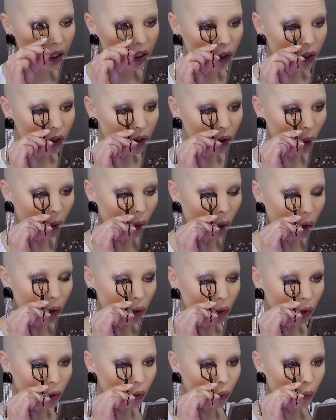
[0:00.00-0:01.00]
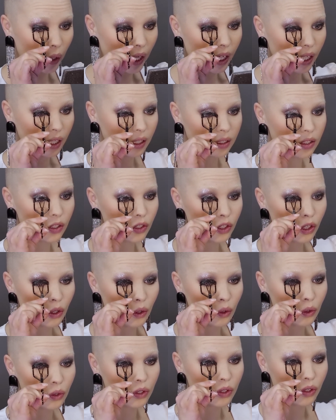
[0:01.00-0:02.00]
You could always
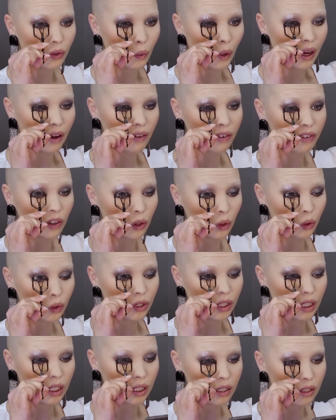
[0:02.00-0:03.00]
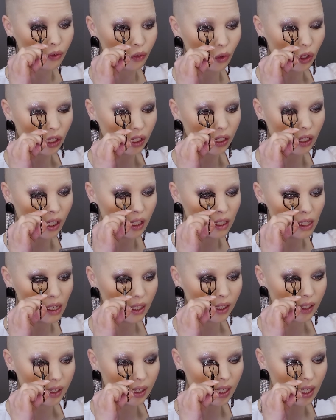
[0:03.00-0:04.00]
choose to wear falsies for a night
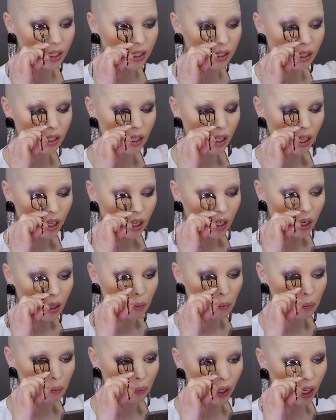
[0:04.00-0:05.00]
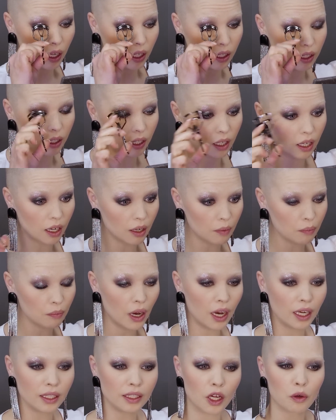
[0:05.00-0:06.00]
like this, but
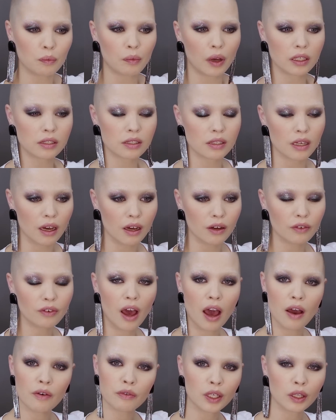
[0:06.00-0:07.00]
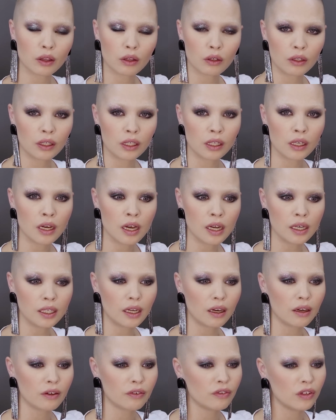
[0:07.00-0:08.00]
I know myself, halfway through the
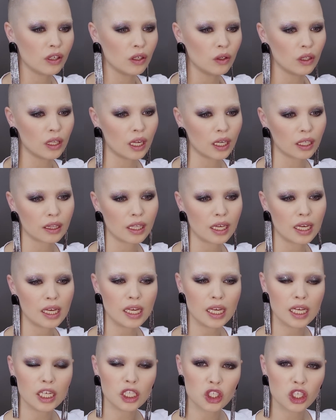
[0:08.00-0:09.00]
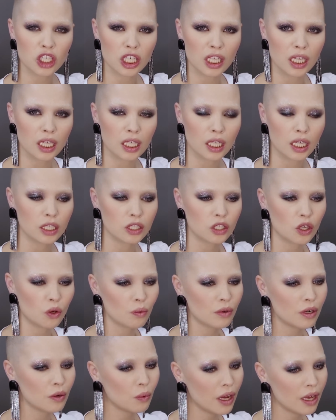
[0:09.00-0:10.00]
night I feel like they're itchy and I don't
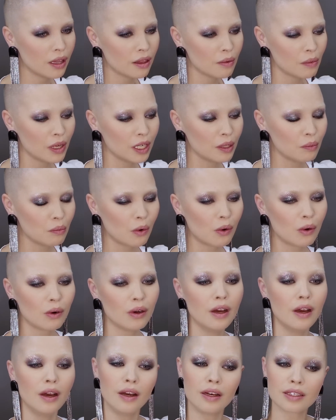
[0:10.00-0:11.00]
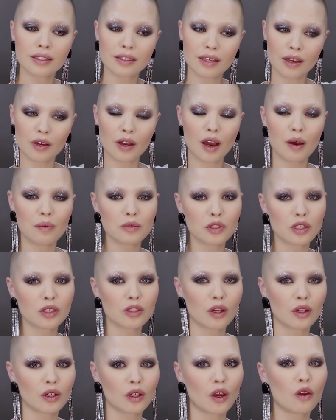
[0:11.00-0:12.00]
want to wear them anymore, so I'm just
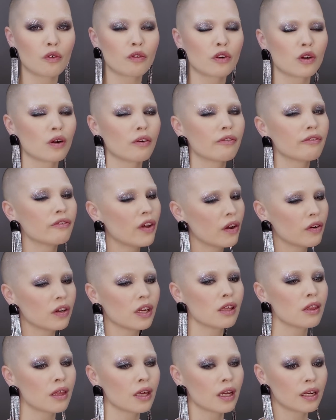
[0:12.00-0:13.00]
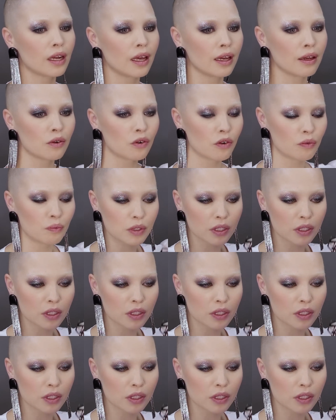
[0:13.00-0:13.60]
going to go for a very thick layer of